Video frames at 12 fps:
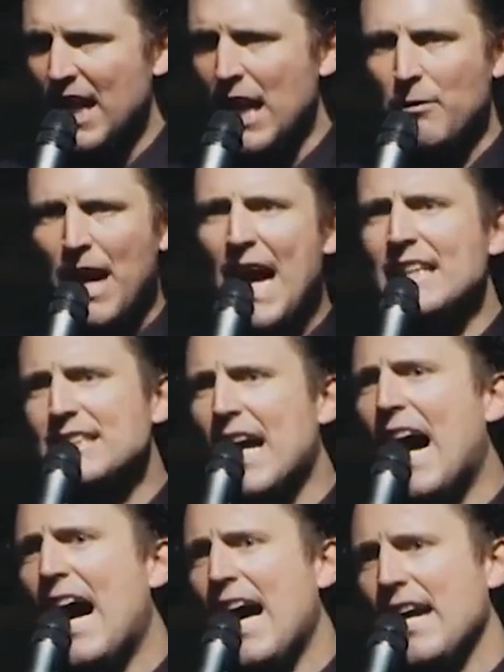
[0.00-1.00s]
And when I
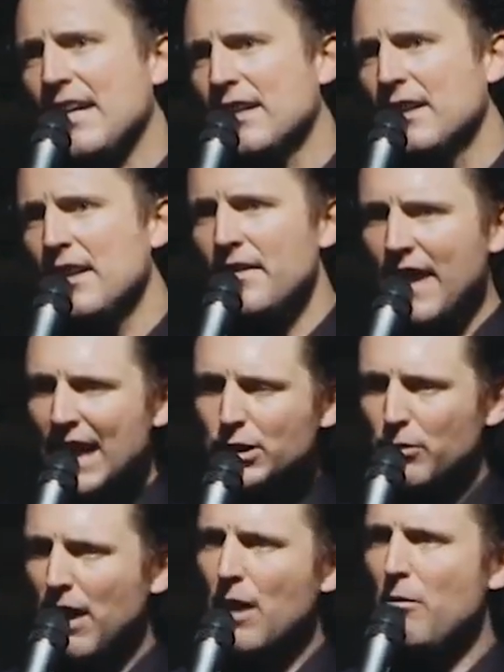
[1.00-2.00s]
die, that's
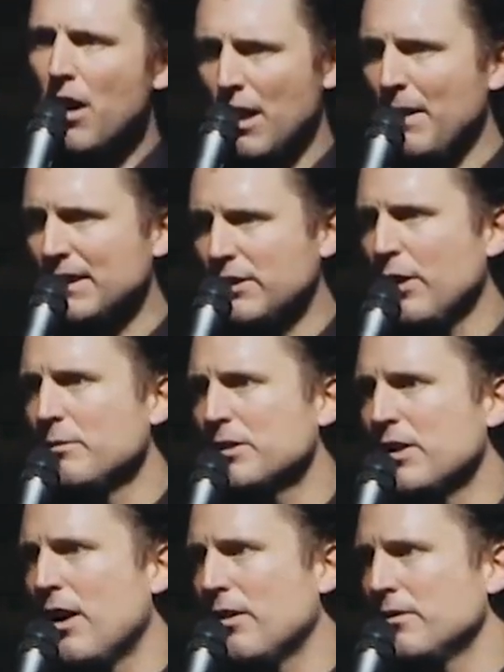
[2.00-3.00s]
what I want on my
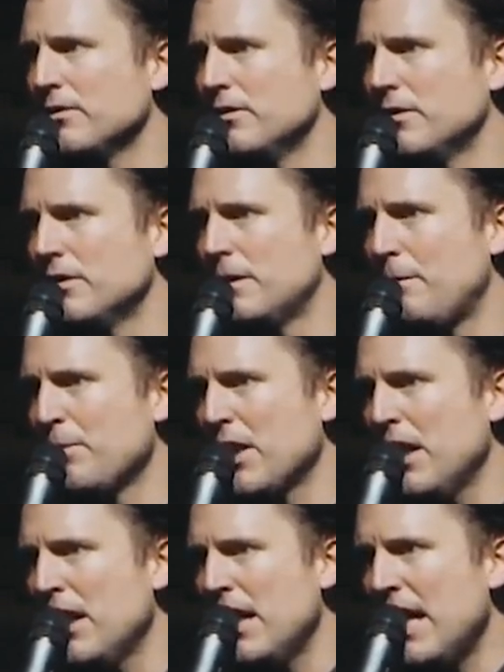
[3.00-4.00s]
tombstone.
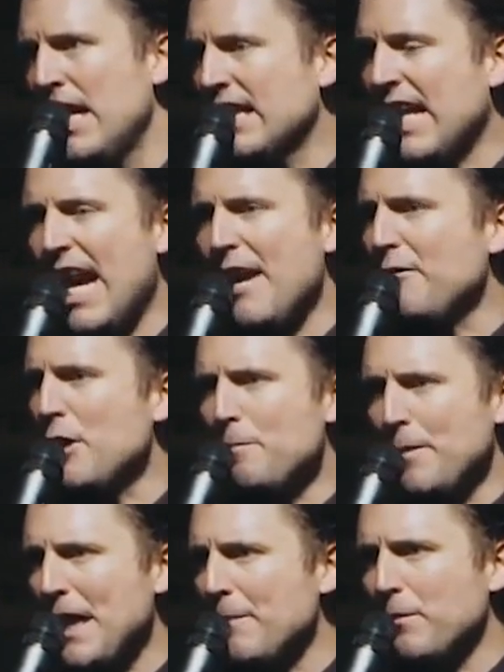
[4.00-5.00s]
He gave you
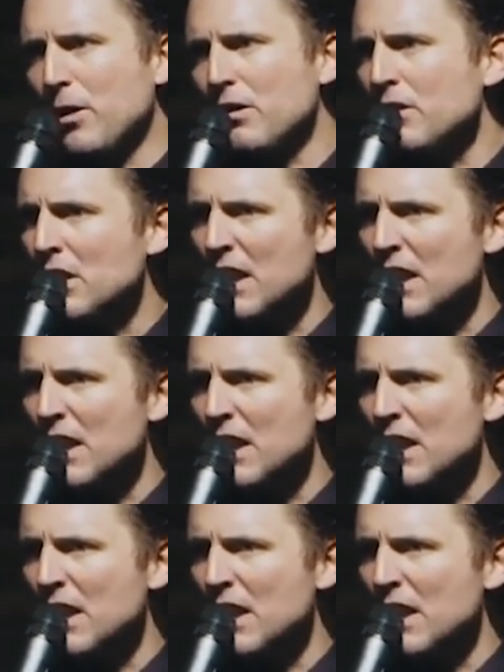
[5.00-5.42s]
people